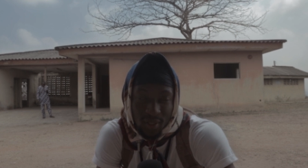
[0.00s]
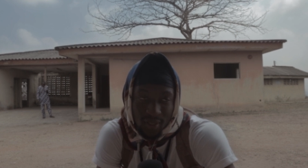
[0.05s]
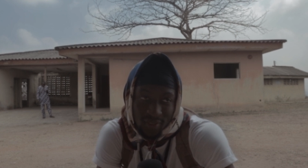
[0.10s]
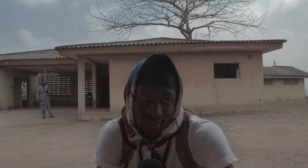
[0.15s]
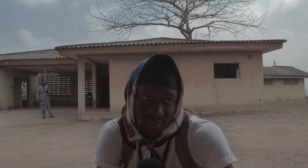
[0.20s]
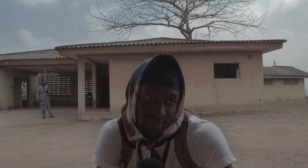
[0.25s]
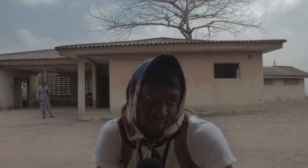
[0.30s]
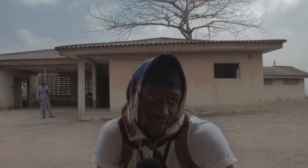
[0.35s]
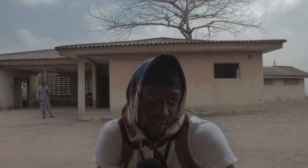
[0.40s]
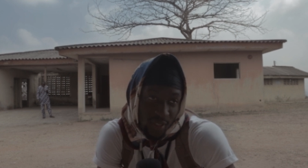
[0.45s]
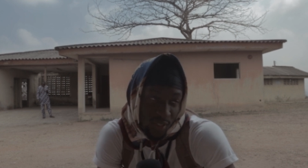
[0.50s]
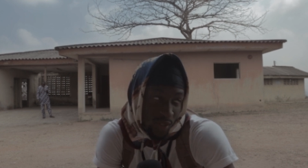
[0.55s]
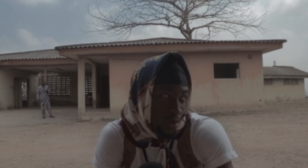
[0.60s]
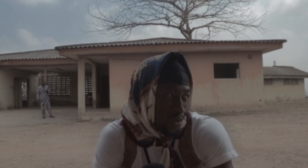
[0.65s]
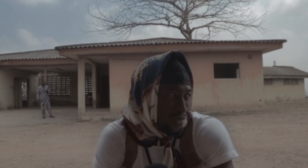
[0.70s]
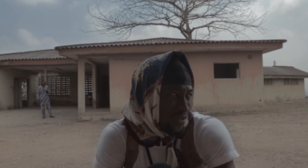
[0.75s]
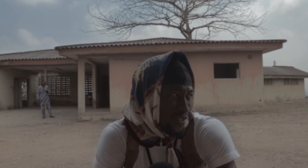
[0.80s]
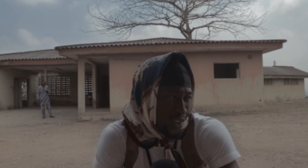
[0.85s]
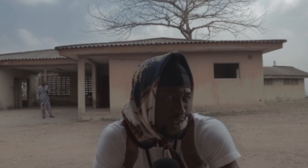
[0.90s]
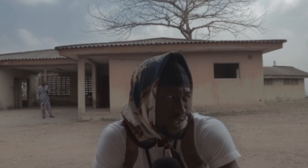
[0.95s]
of this
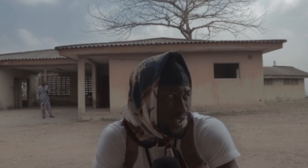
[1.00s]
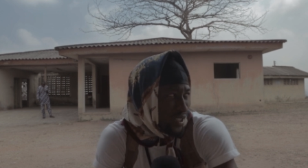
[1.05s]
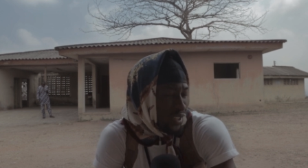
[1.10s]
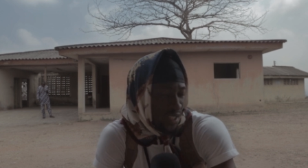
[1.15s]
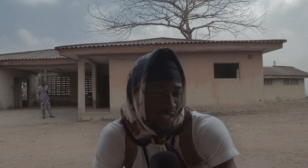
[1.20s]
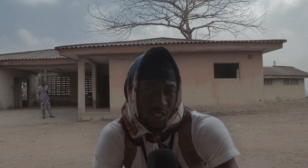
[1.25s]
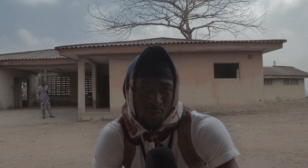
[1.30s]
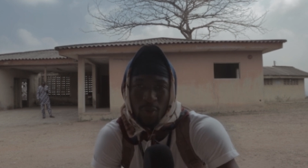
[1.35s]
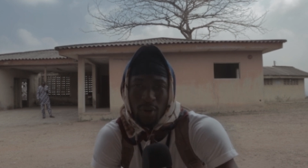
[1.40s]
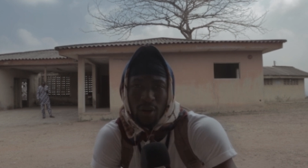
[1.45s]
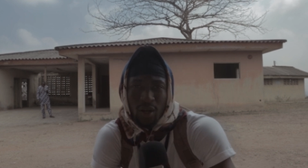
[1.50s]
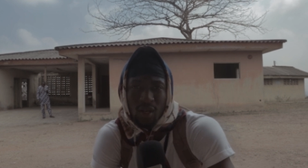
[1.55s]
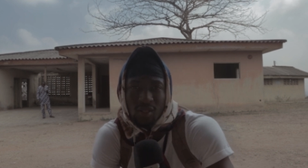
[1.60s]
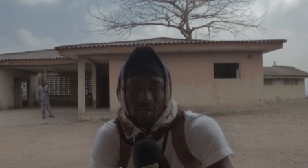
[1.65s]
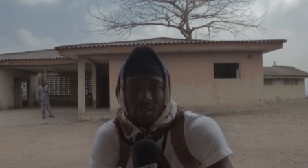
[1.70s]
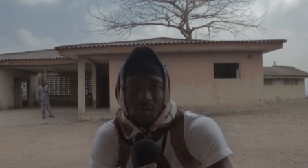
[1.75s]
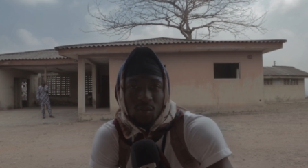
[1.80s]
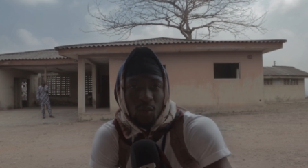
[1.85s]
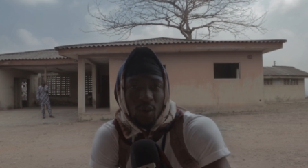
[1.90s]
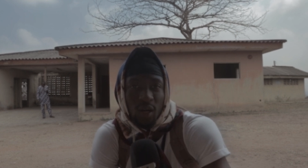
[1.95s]
whole vlogging
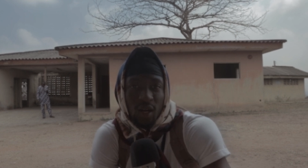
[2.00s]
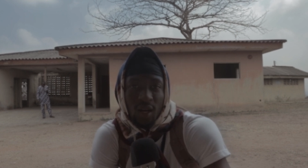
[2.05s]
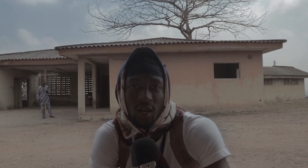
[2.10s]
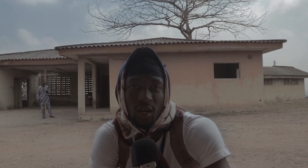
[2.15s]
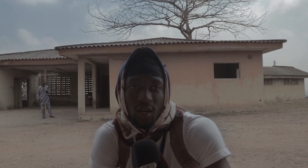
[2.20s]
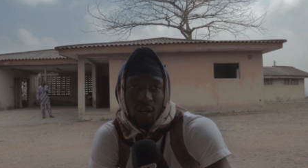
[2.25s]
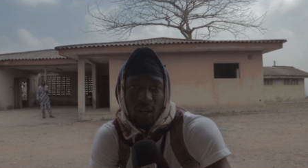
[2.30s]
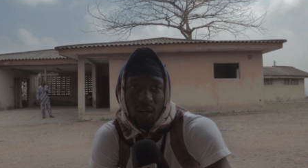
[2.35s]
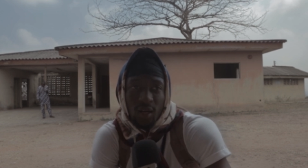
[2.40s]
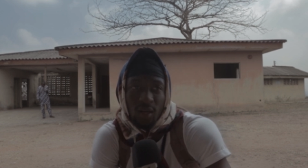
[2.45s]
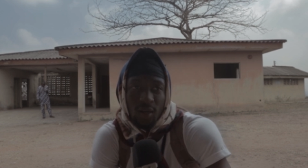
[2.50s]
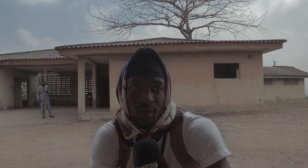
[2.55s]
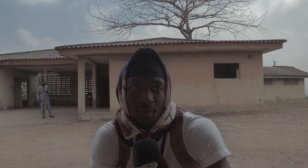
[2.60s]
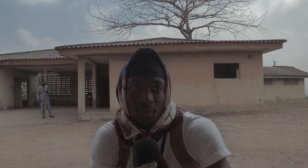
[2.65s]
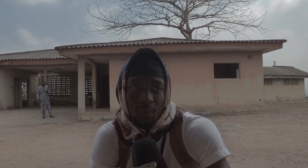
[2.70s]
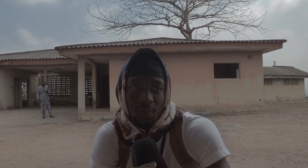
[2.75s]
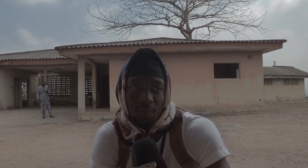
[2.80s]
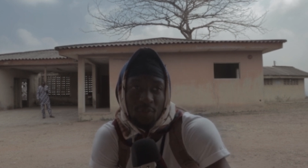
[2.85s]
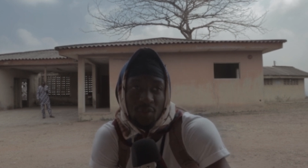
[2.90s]
experience where um,